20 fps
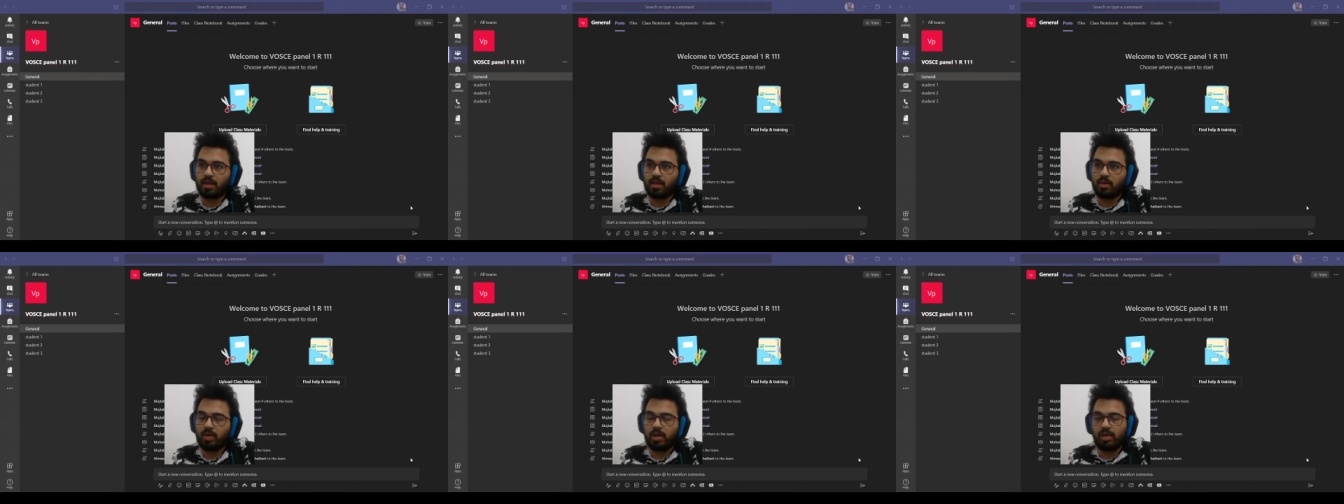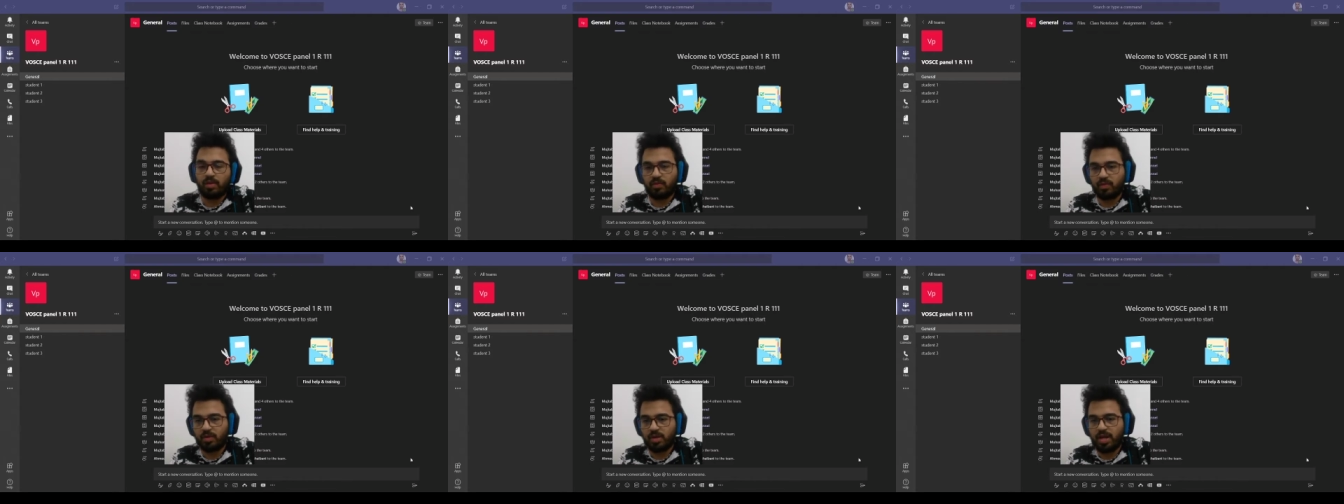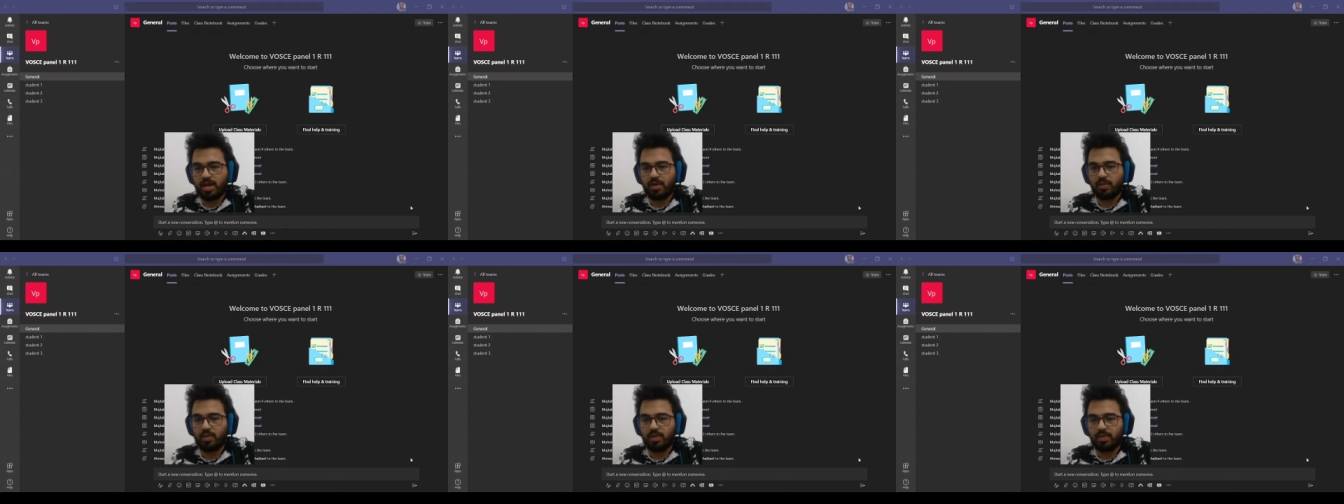But for
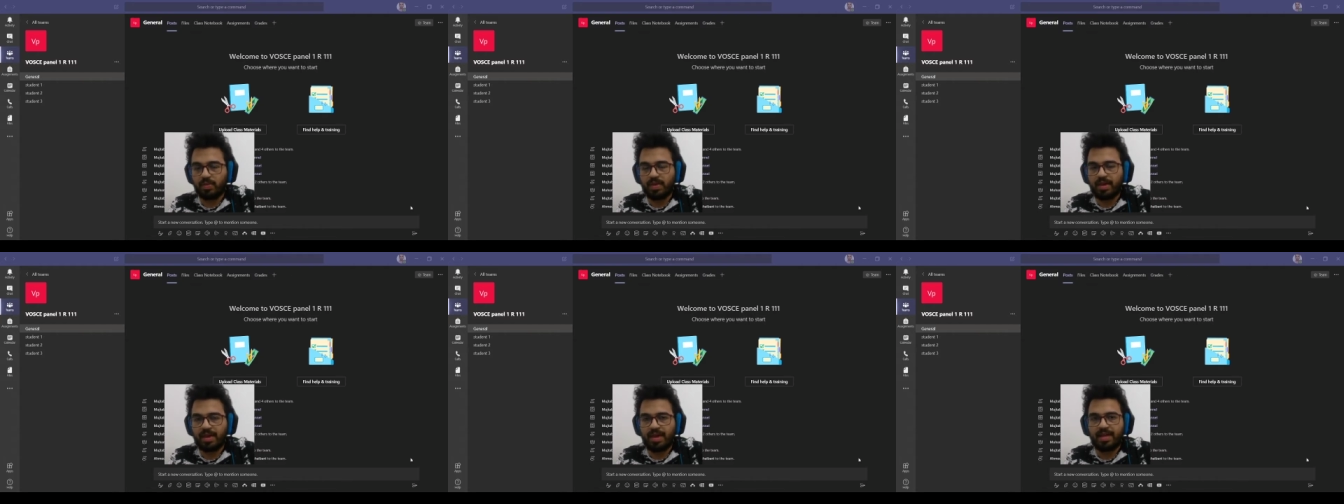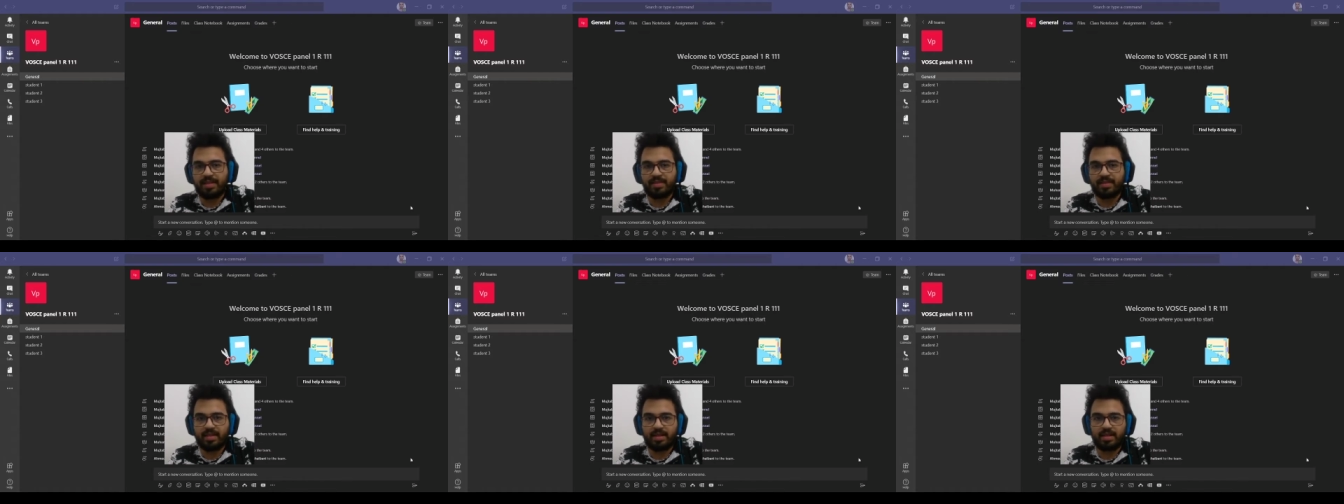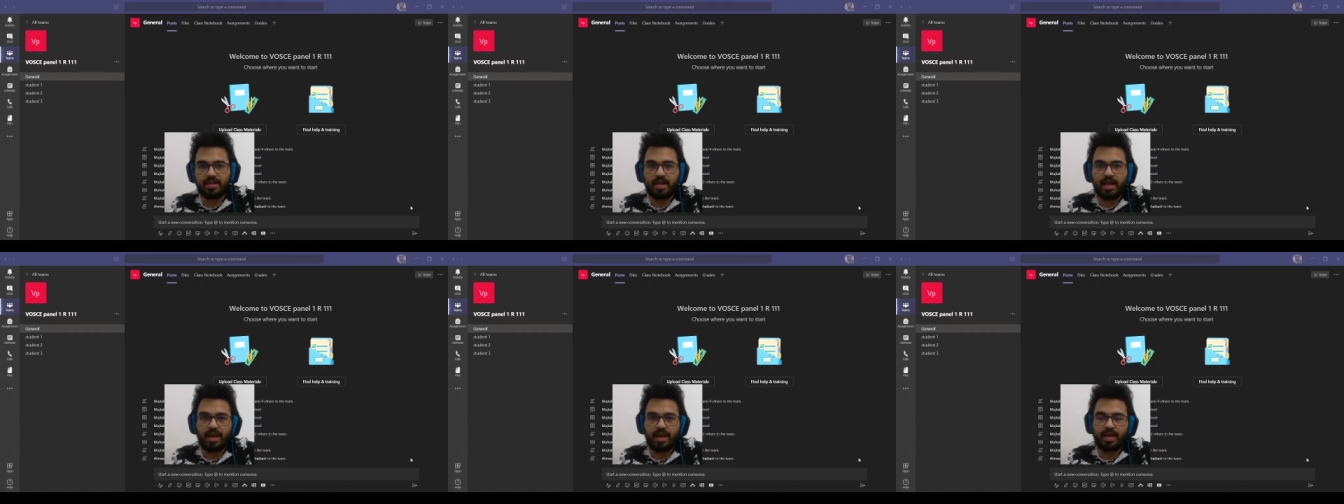now, we, they ended.
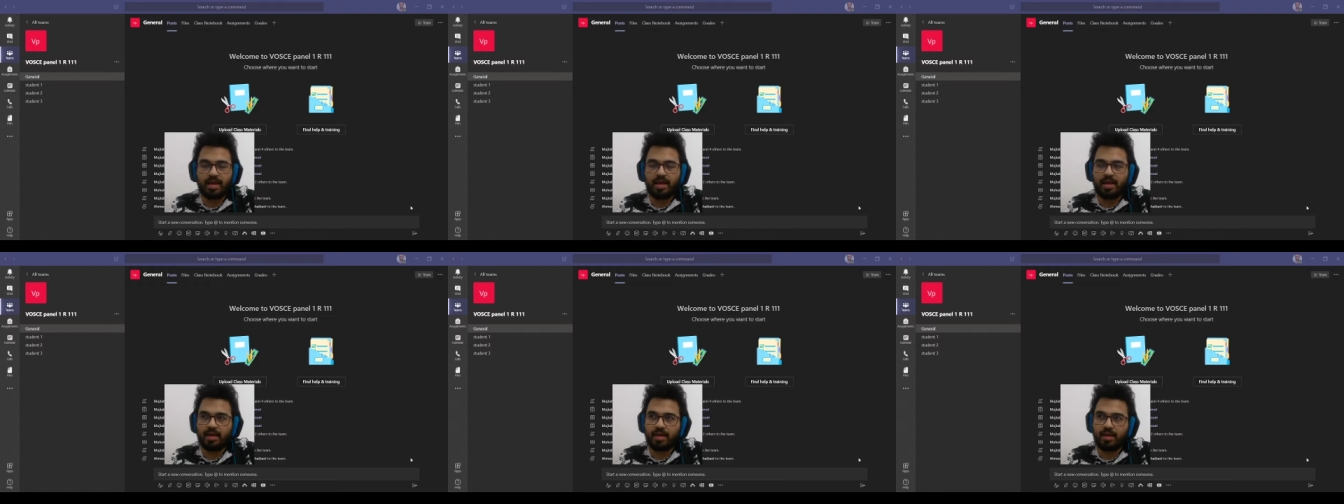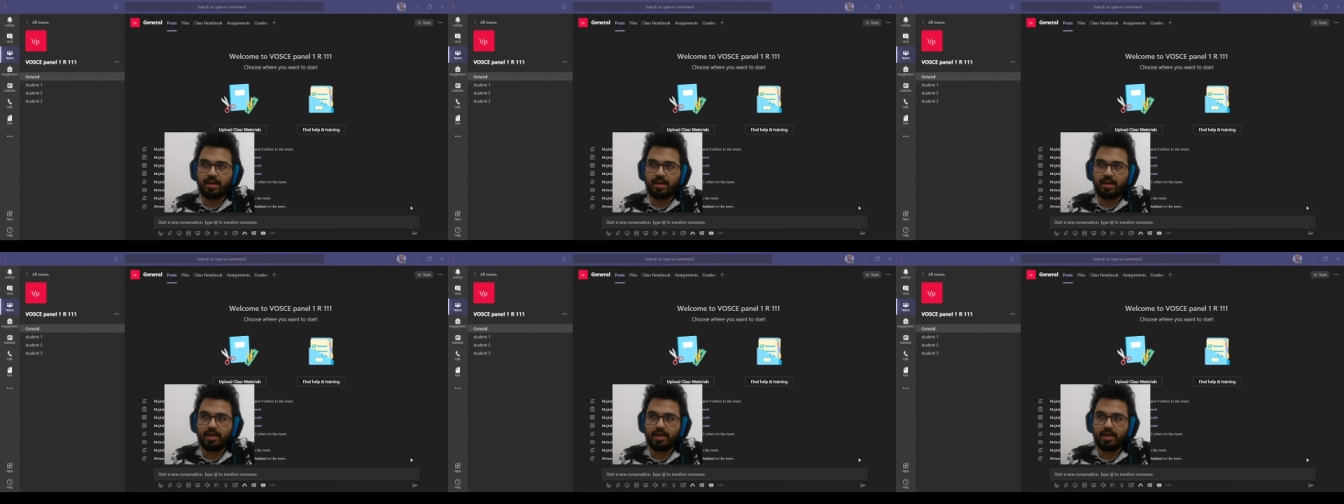Uh,